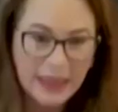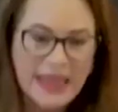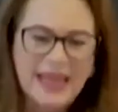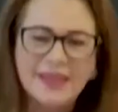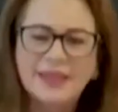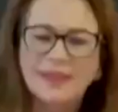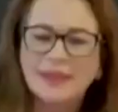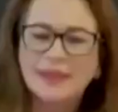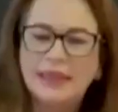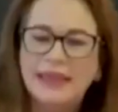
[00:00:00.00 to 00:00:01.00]
Let's
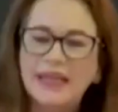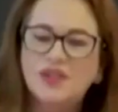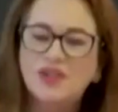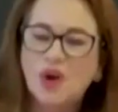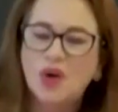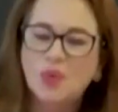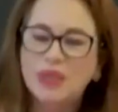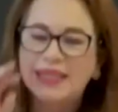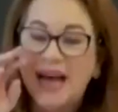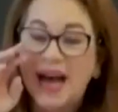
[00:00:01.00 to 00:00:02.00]
start
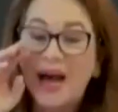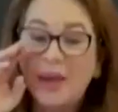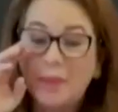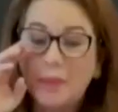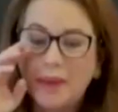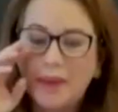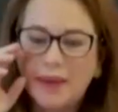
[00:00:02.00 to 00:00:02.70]
with time.